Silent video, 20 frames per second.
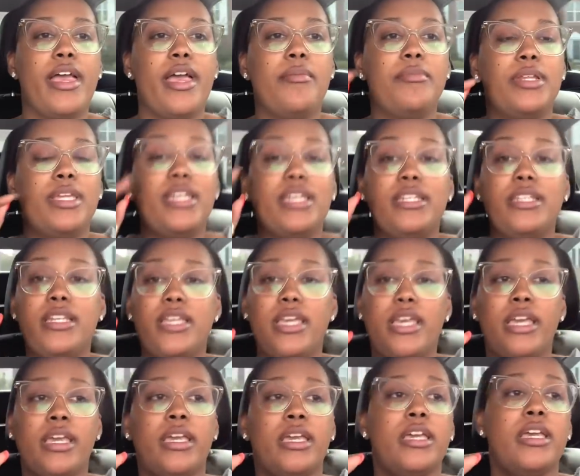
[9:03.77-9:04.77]
Ebony and
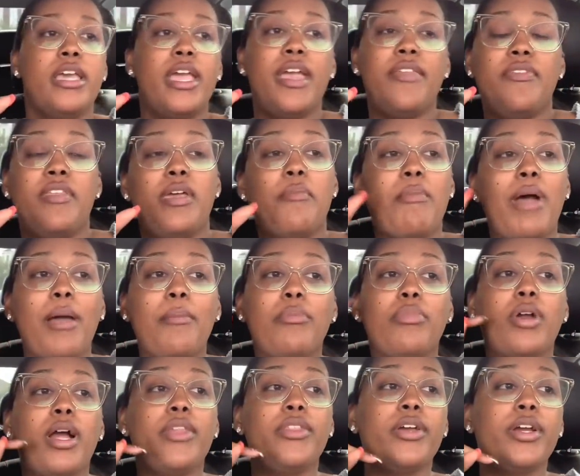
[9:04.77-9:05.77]
Nick, and then my
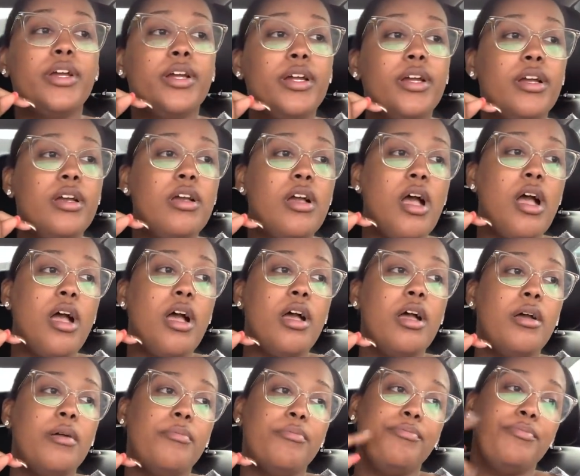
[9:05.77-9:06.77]
brother,
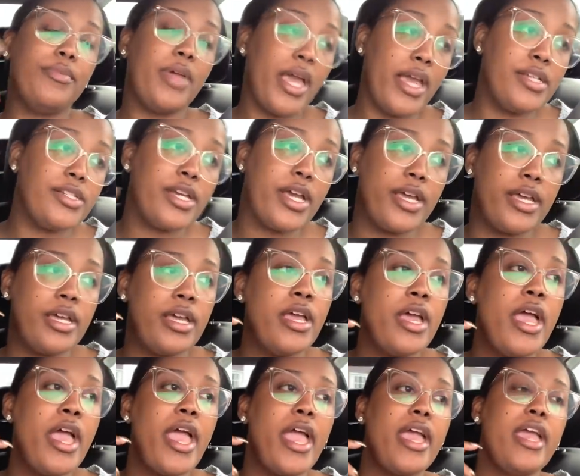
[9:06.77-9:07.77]
um, A J,
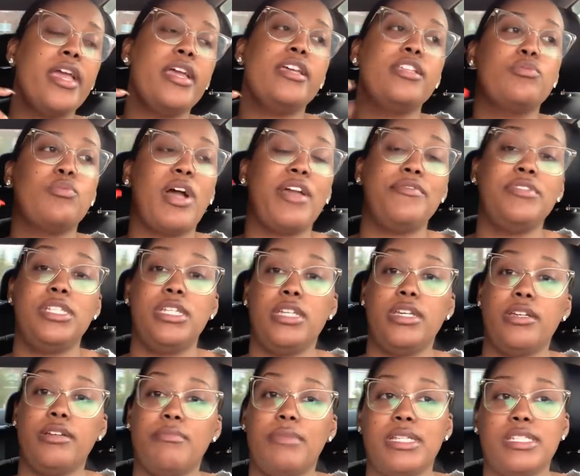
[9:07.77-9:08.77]
and his wife T,
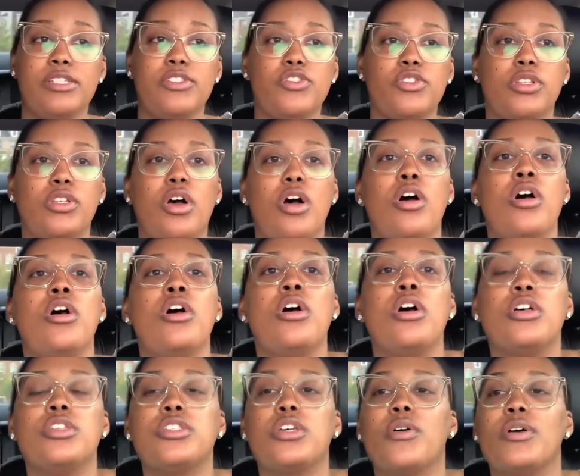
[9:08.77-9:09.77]
and my sister-in-law.
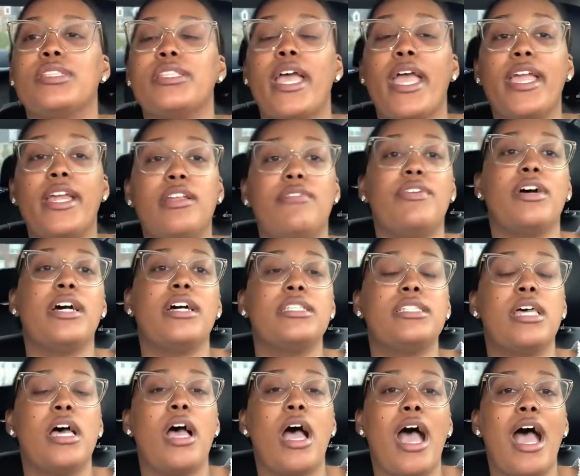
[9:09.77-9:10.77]
So it's eight of us.
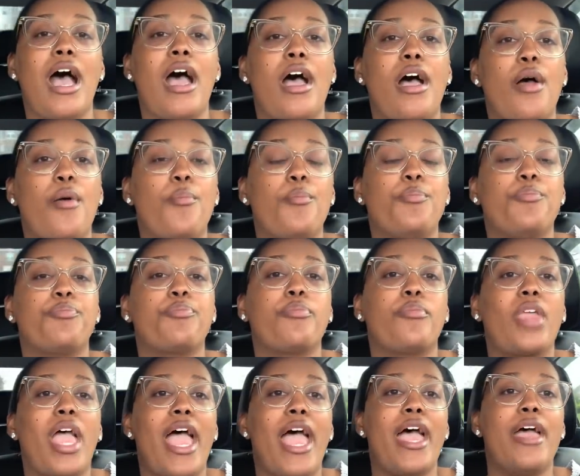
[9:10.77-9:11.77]
Um,
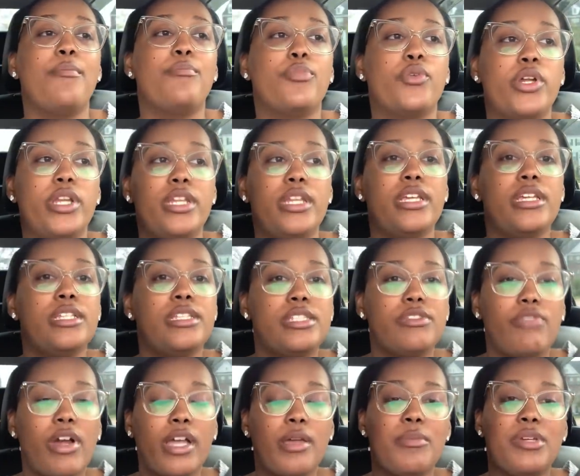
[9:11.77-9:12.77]
At Brittany's
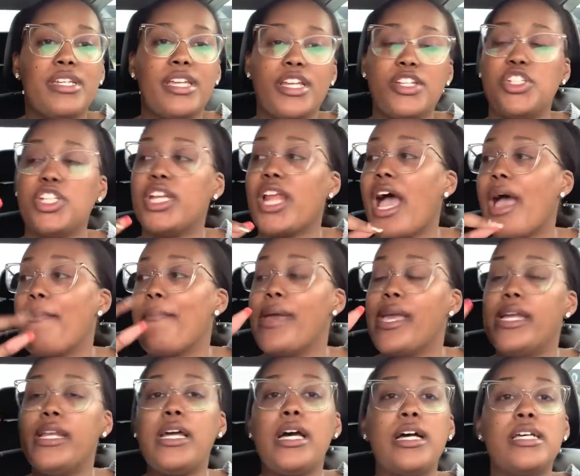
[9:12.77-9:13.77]
recommendation, I
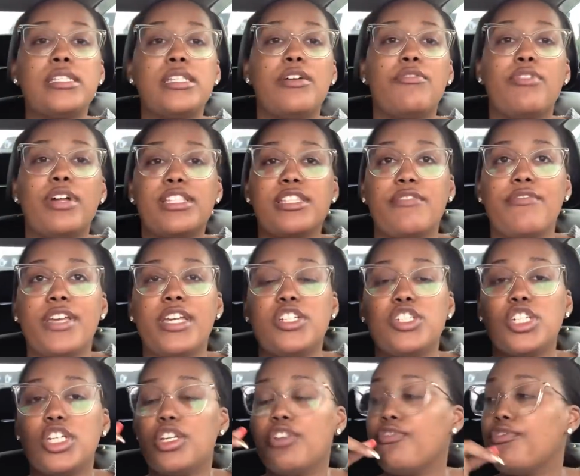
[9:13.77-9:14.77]
made us a
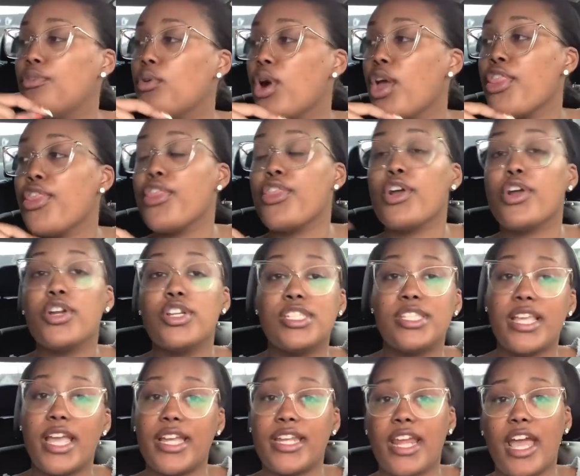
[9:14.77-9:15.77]
reservation for
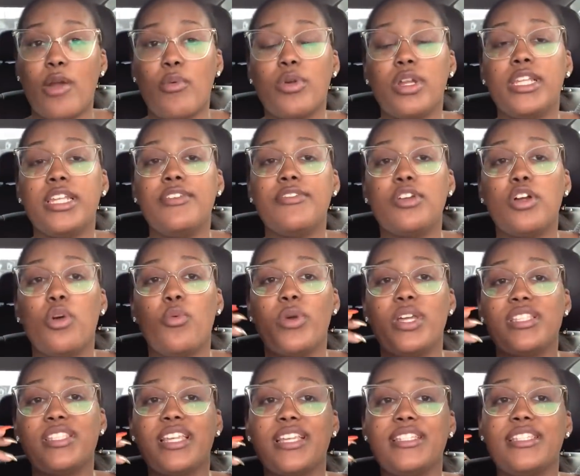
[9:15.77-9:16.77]
Thursday night. We're leaving on
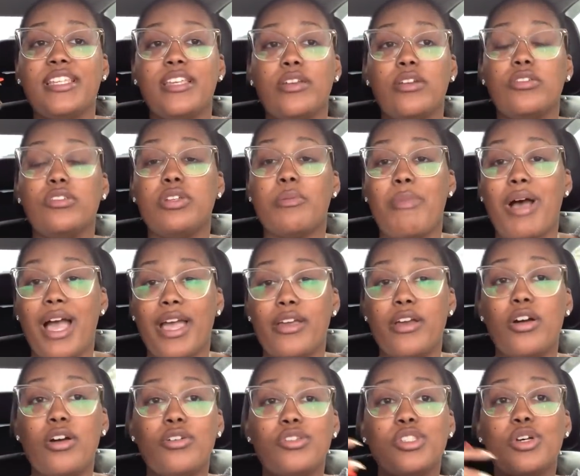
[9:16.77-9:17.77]
Wednesday, Cinco de
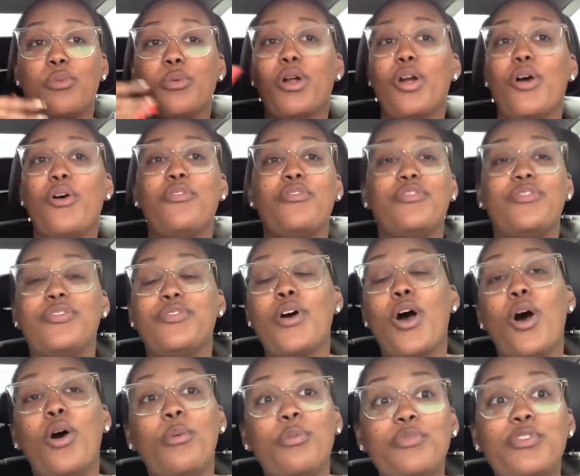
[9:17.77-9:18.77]
Mayo, so we're hope
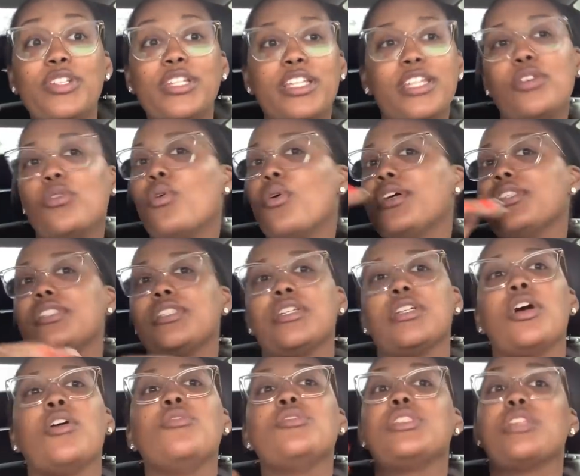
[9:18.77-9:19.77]
hopefully going to
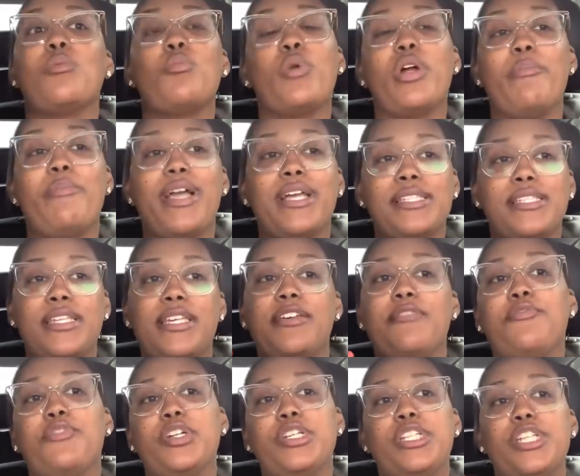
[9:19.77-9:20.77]
go somewhere Mexican
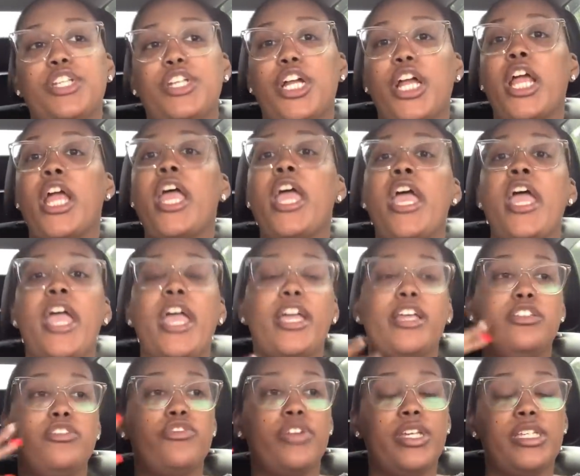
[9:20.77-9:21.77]
for dinner
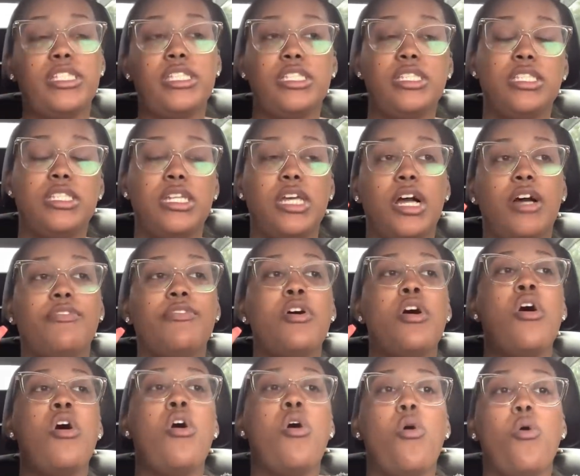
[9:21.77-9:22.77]
and drinks and stuff
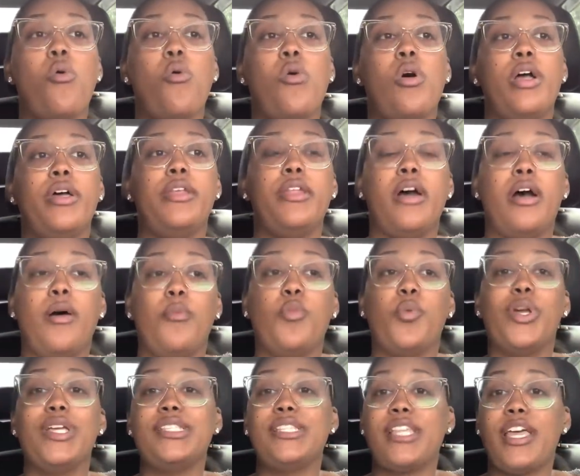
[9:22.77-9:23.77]
on um,
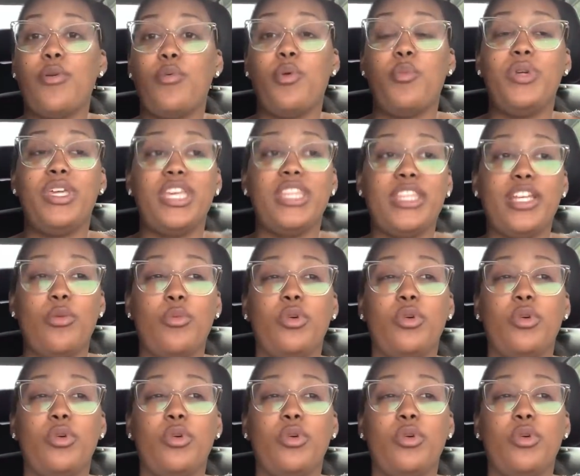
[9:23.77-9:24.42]
Wednesday when we get there.